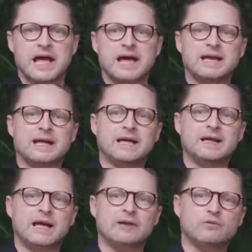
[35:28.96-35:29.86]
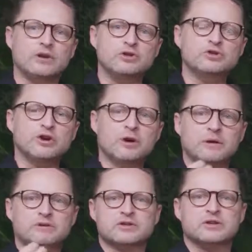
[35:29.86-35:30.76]
And when you talk
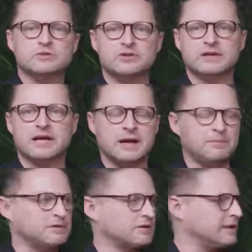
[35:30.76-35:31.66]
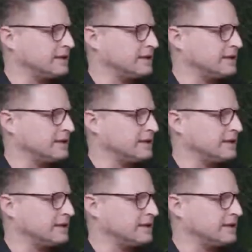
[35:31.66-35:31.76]
about the social capital,